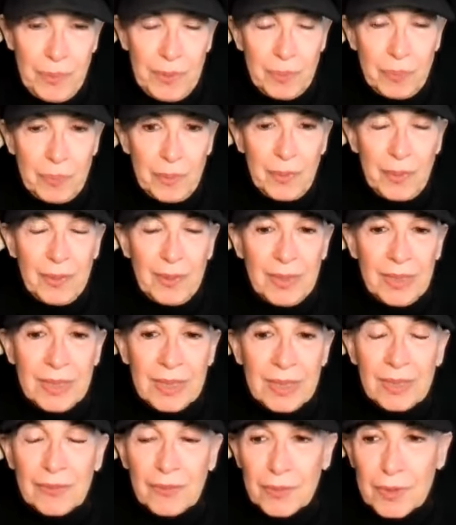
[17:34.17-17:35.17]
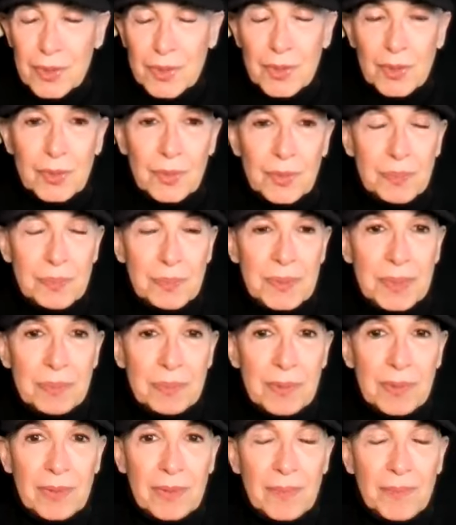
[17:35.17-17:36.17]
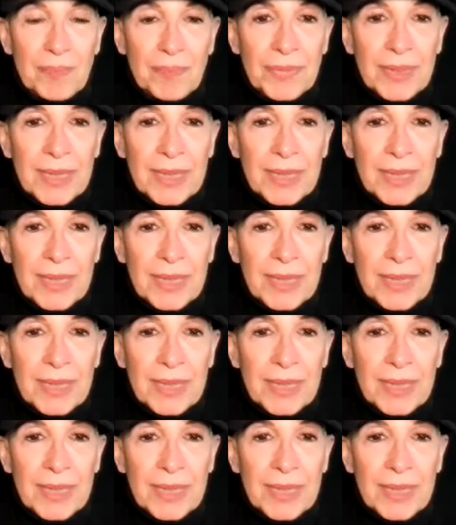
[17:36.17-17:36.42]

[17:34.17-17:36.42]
people for certain people.